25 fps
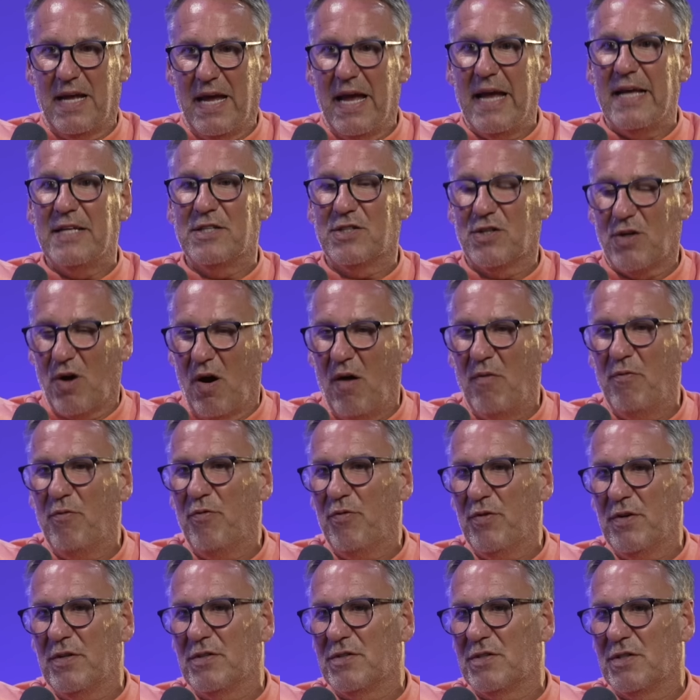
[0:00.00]
It's
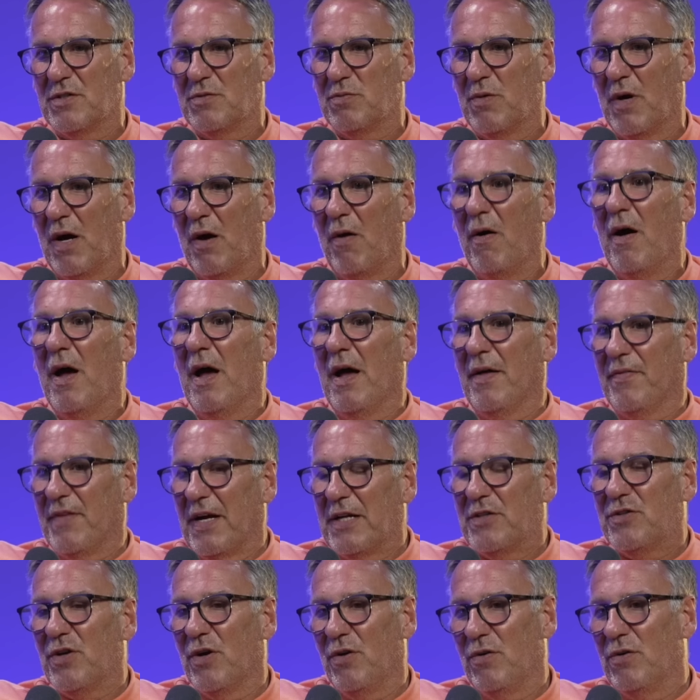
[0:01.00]
confidence as well.
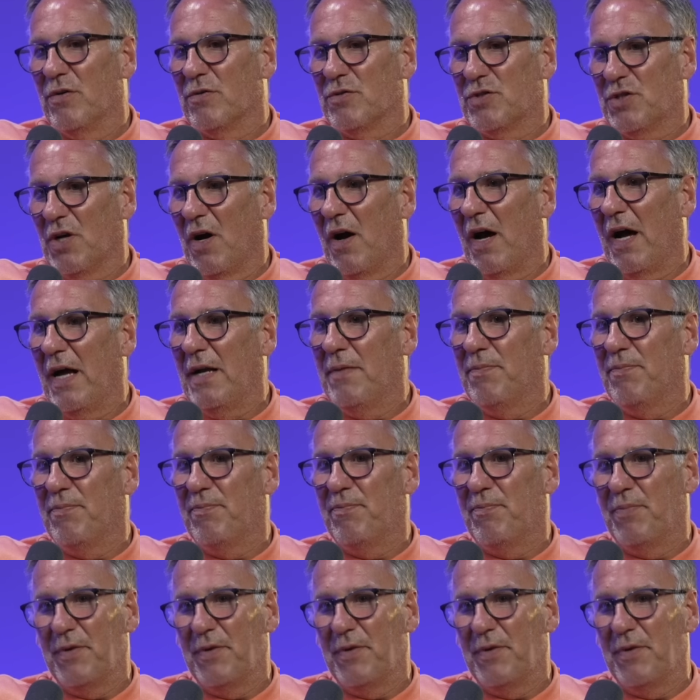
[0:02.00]
They do look tired.